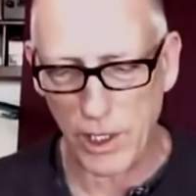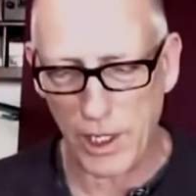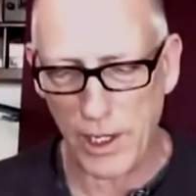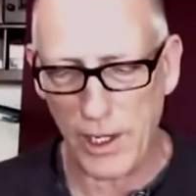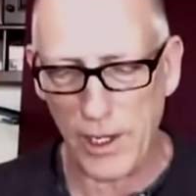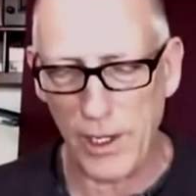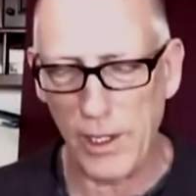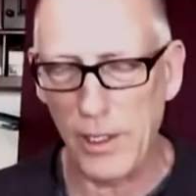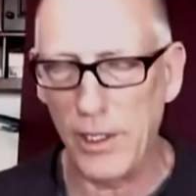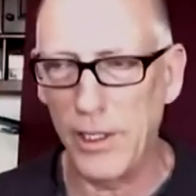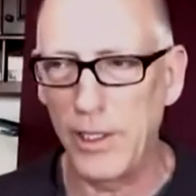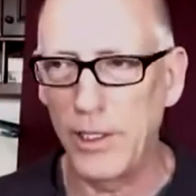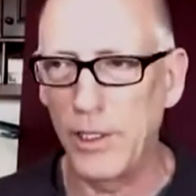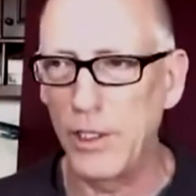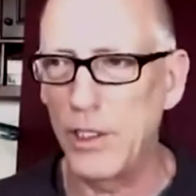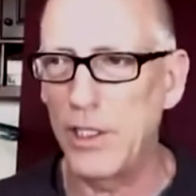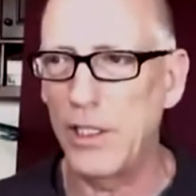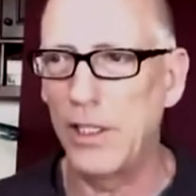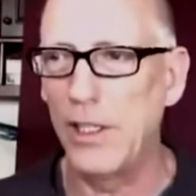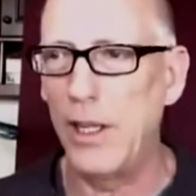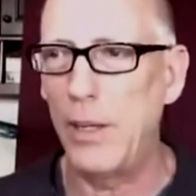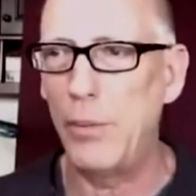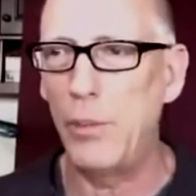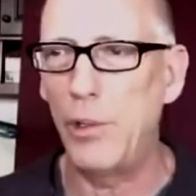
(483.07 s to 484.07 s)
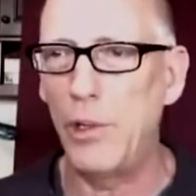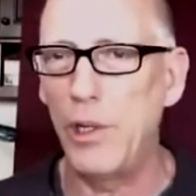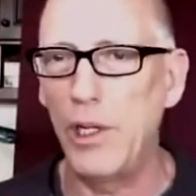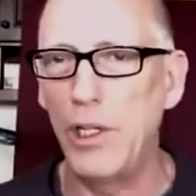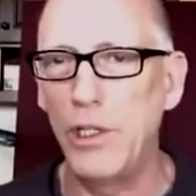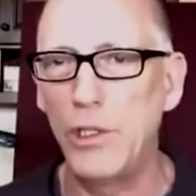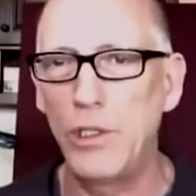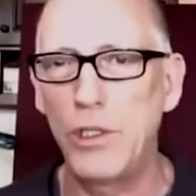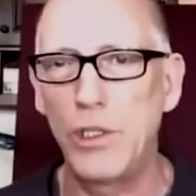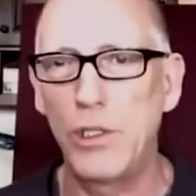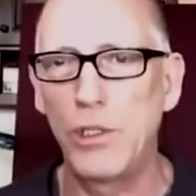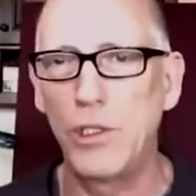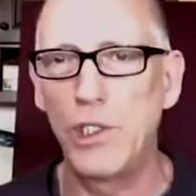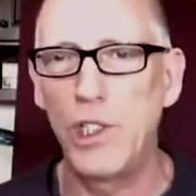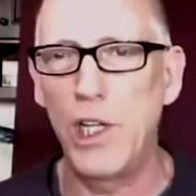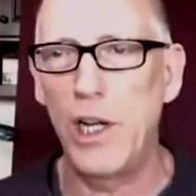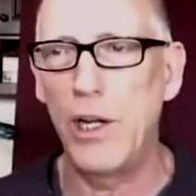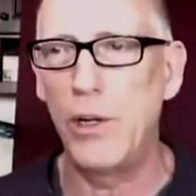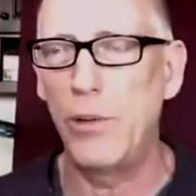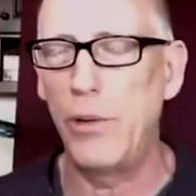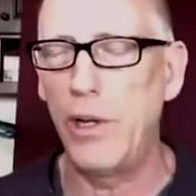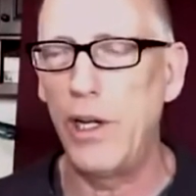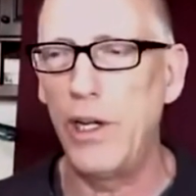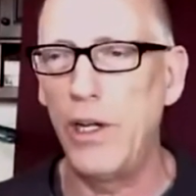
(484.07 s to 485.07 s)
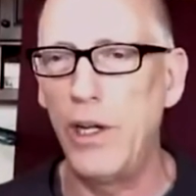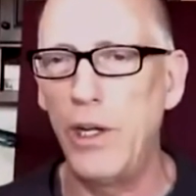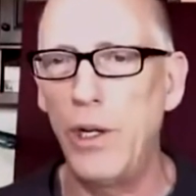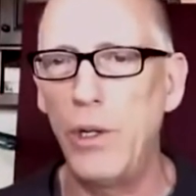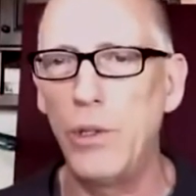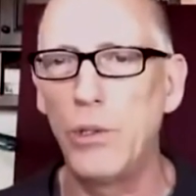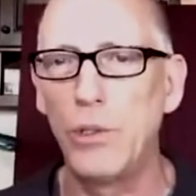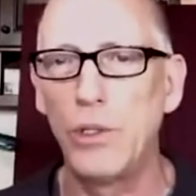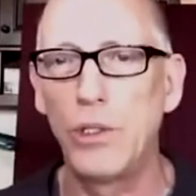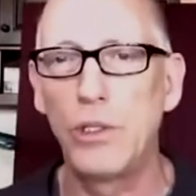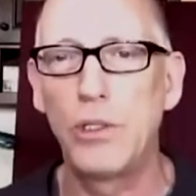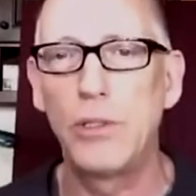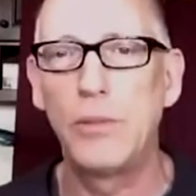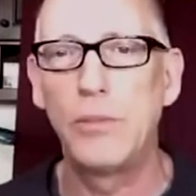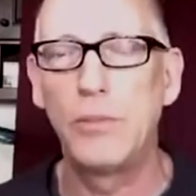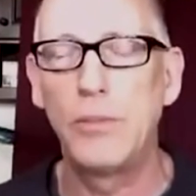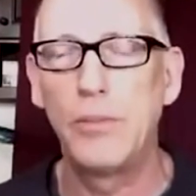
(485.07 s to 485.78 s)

killing celebrities to generate news.